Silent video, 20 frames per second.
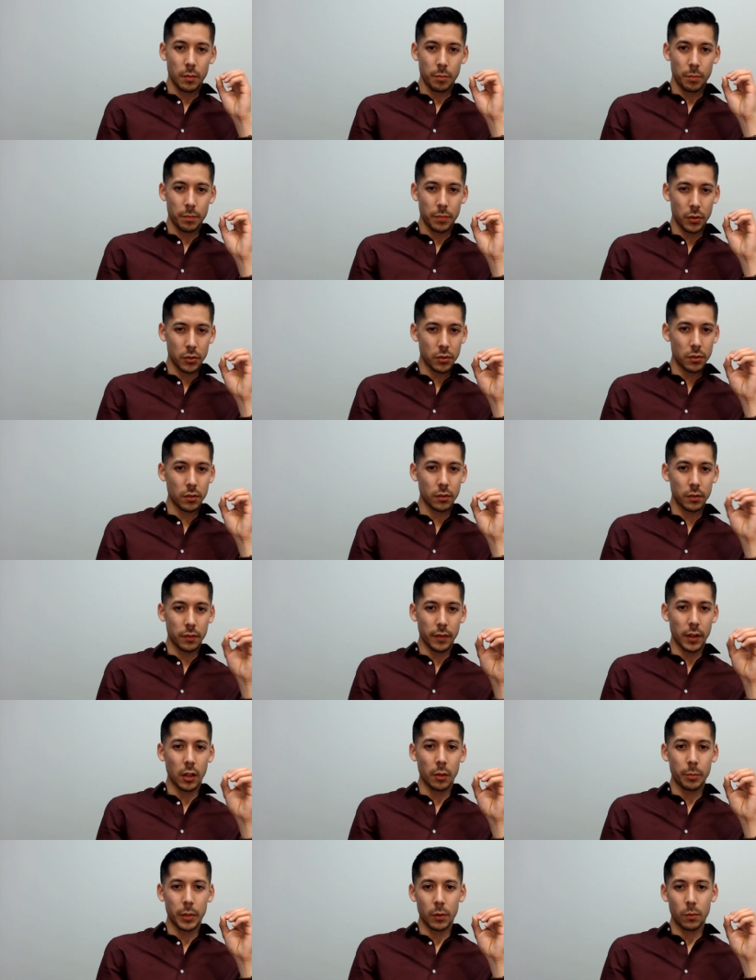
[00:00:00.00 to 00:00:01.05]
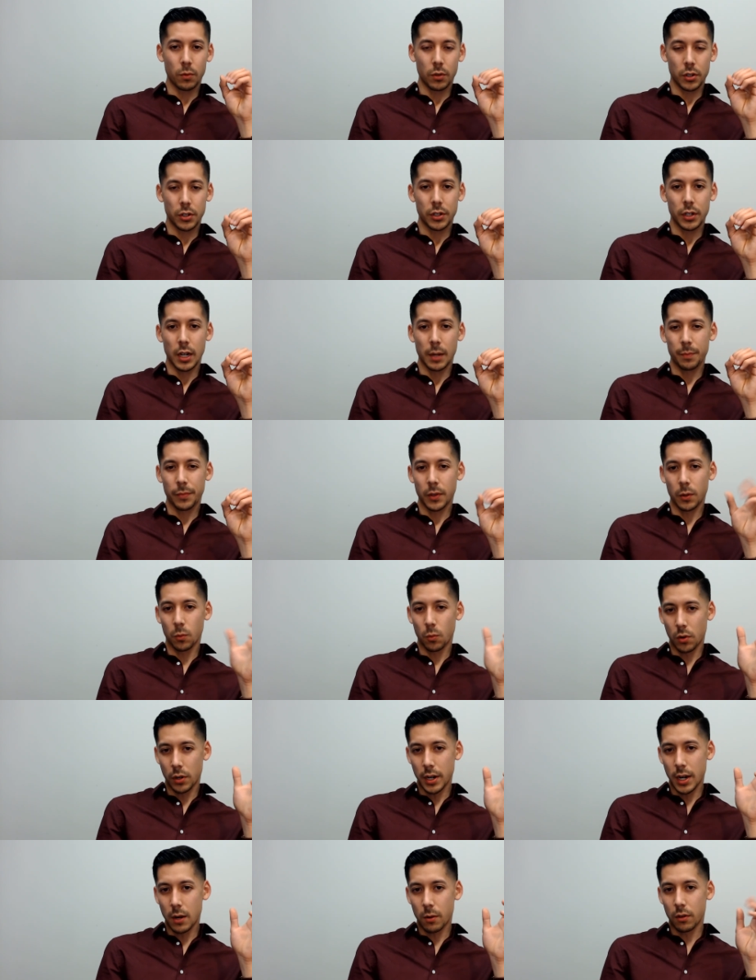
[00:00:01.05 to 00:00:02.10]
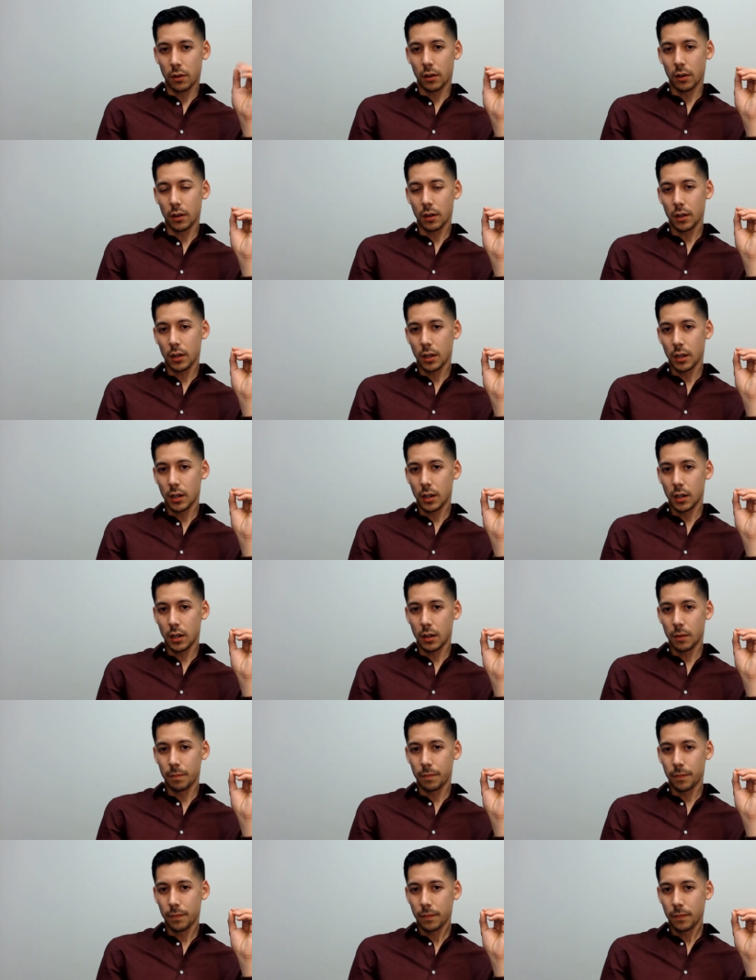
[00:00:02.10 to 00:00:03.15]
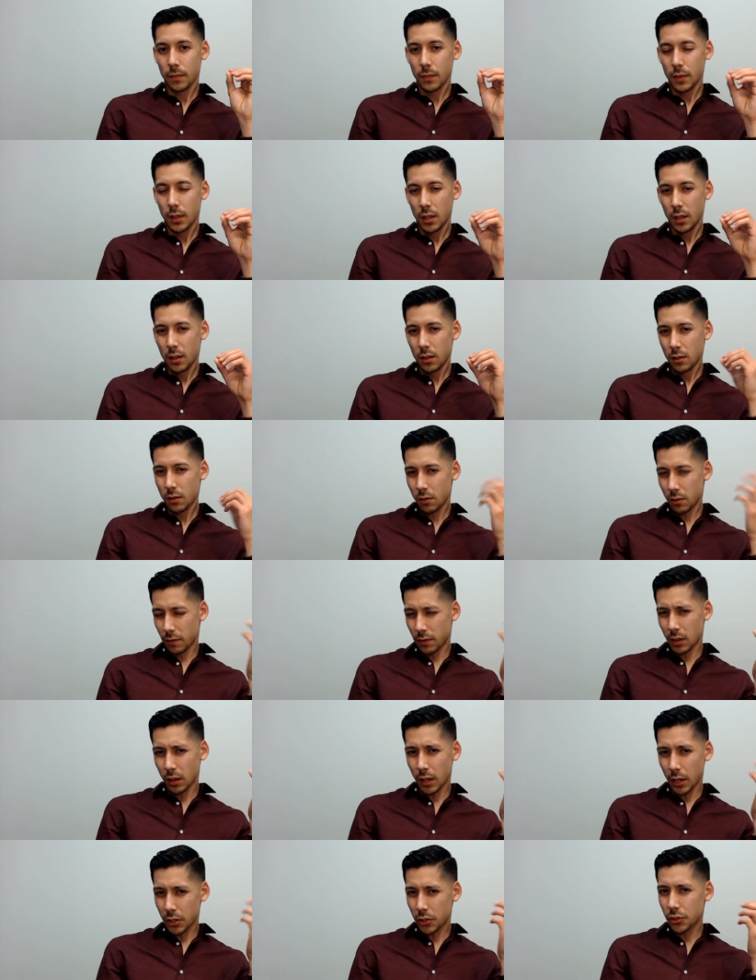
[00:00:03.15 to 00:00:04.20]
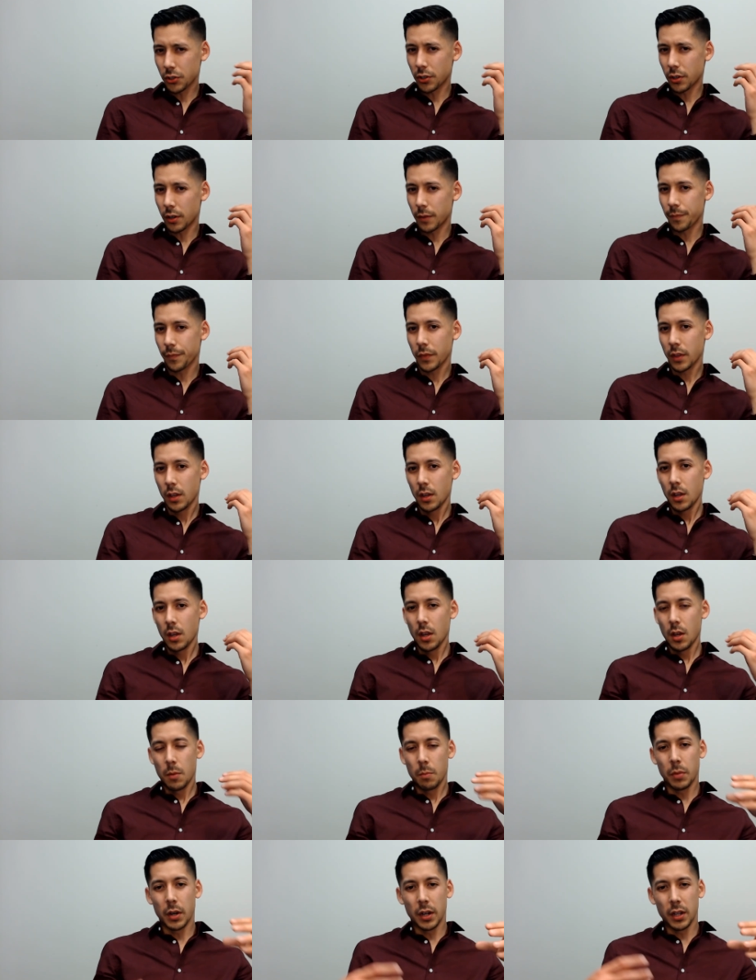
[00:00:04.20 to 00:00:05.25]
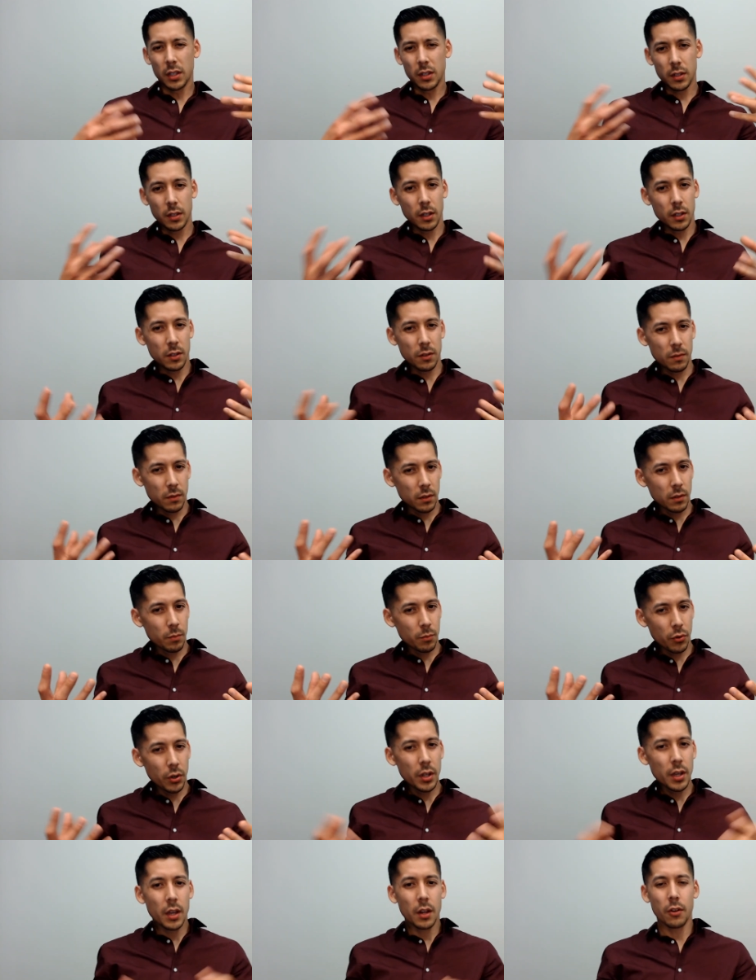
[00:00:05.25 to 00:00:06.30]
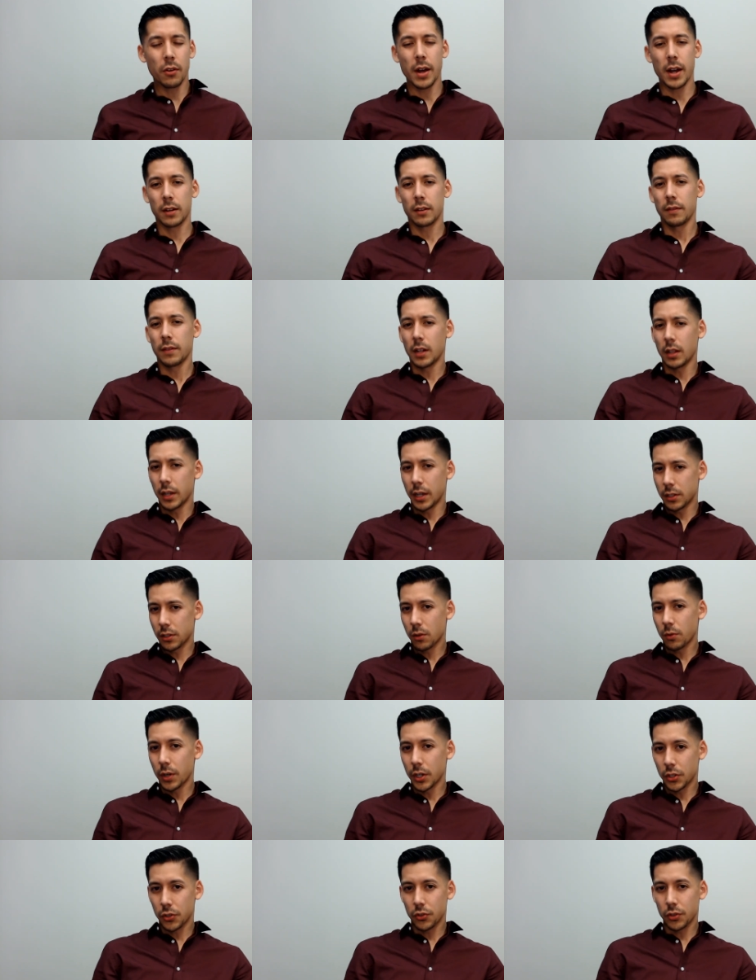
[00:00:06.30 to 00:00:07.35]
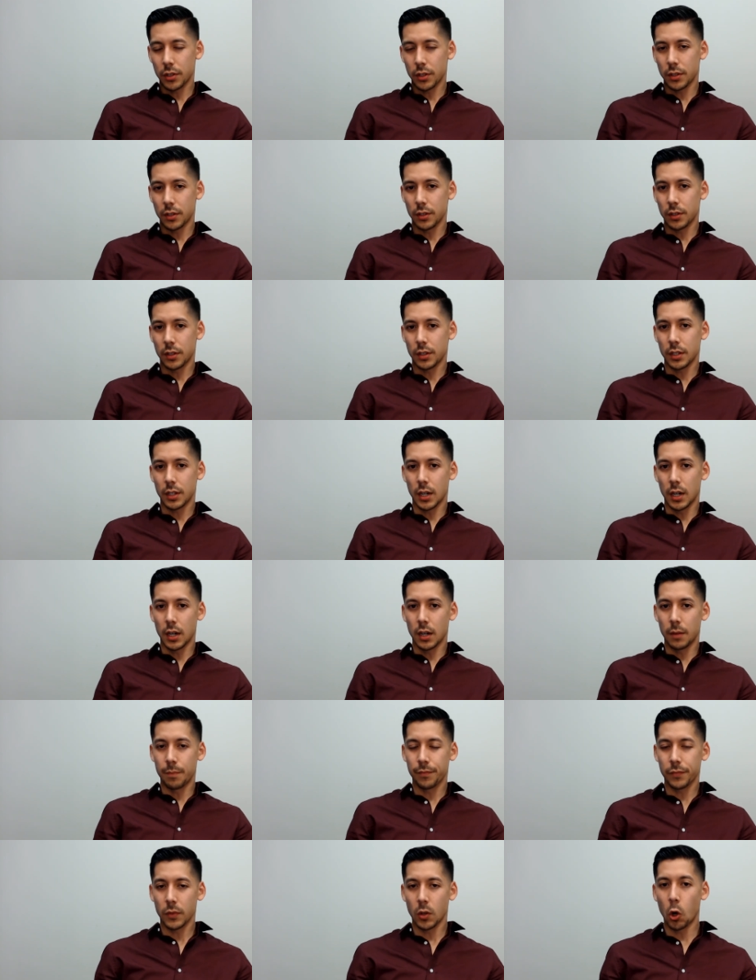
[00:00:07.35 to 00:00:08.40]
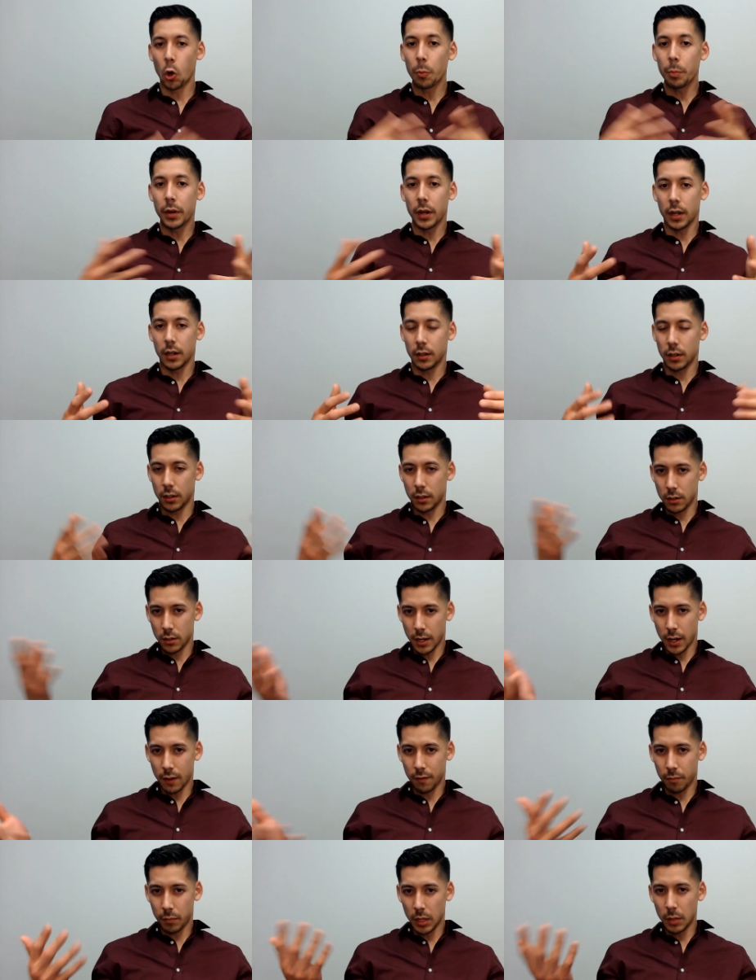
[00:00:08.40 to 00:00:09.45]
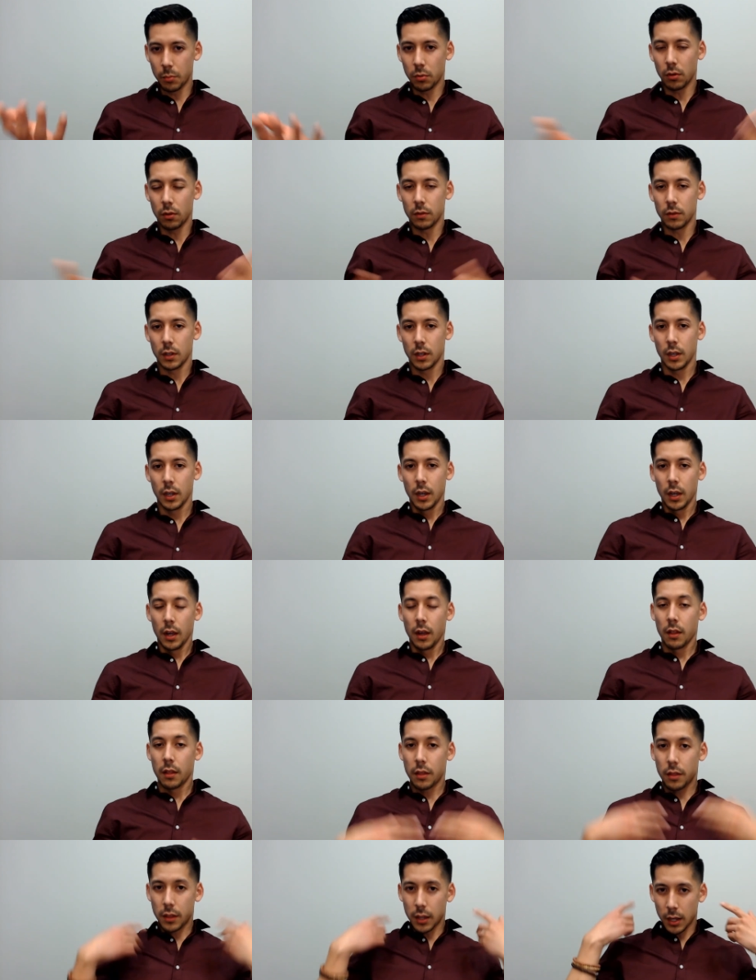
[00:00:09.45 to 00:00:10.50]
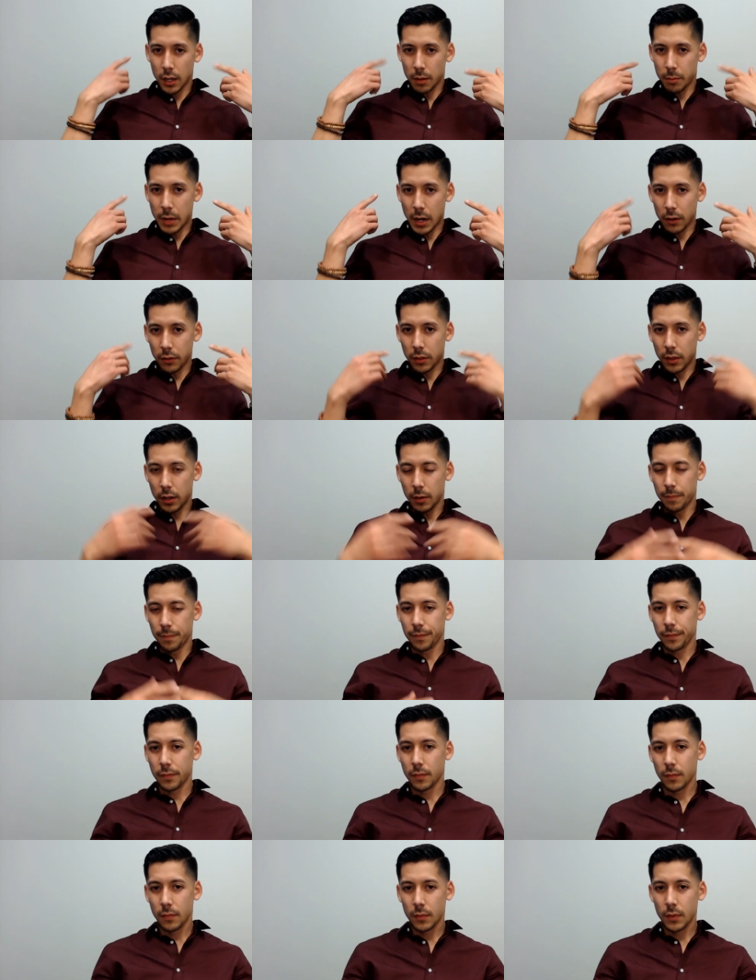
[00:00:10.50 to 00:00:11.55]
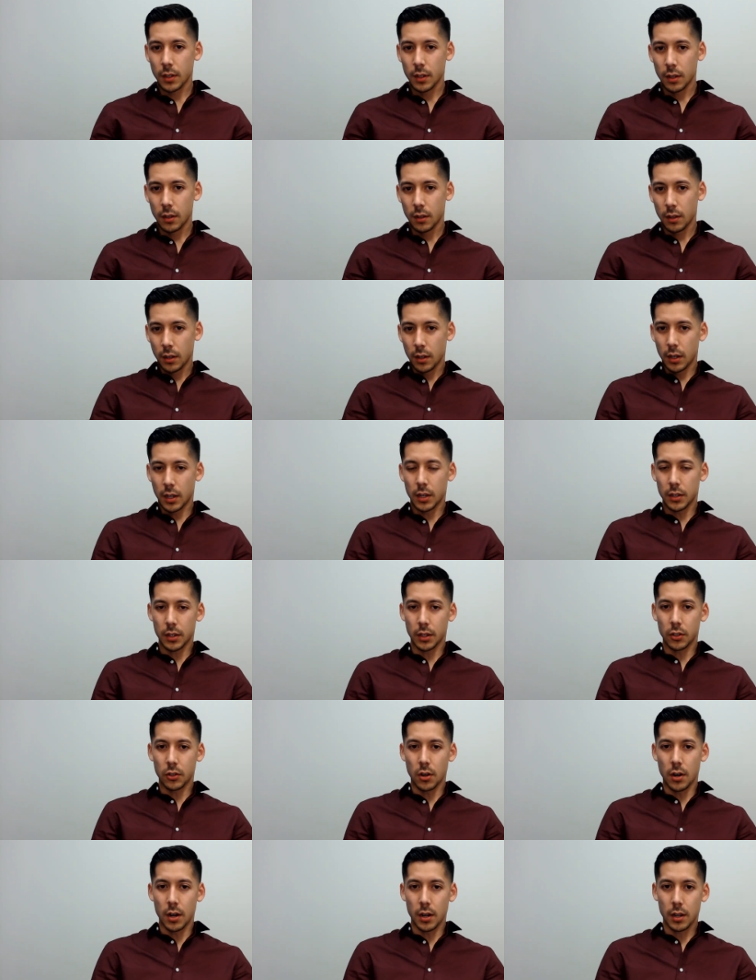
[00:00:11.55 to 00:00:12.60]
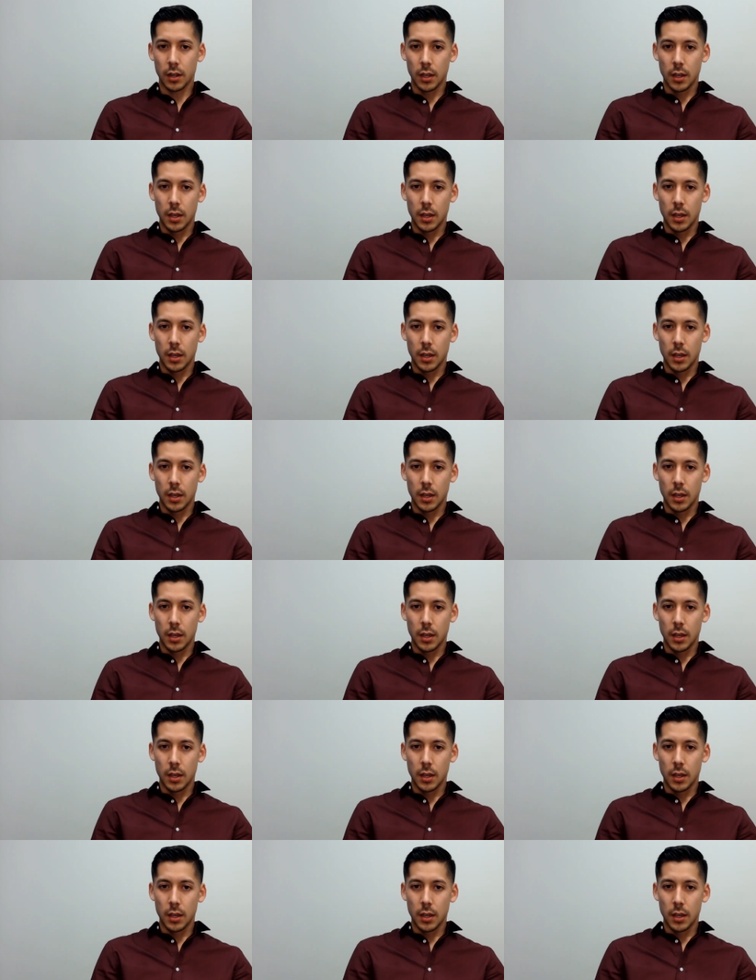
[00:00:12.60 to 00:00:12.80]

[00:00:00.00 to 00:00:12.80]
personal development workshop, a one hour um, sort of a lecture, but it's, it's pretty interactive. I'll ask questions uh, um, open ended to have people think about them as I talk.